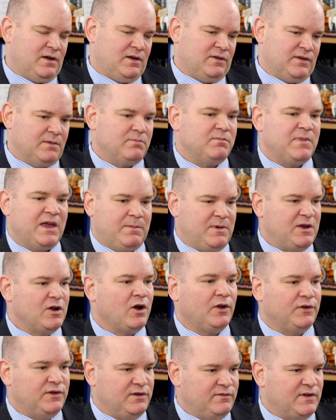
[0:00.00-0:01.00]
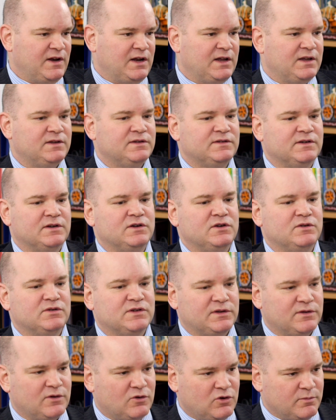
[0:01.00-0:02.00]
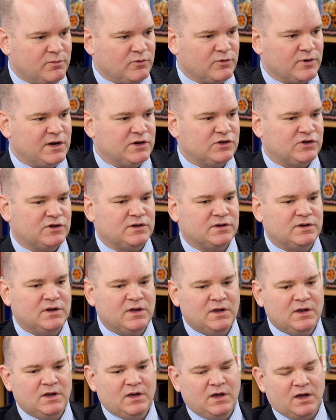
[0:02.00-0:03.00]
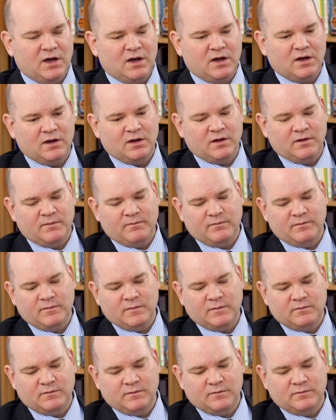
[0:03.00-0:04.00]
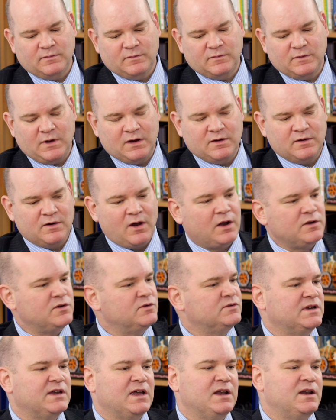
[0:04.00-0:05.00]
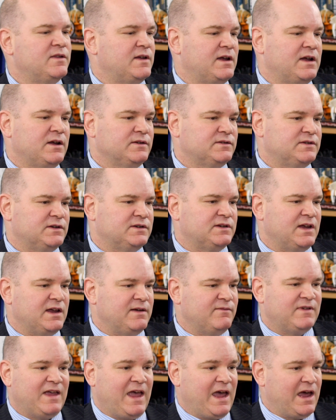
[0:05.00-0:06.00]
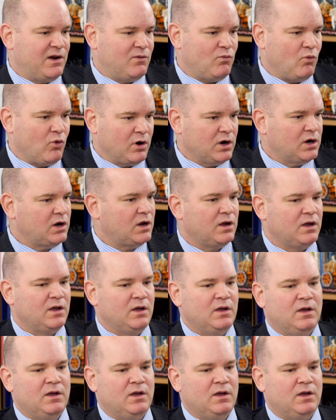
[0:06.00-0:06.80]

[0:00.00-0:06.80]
then maybe all dividends and using the corporation and not using anything else to save can work.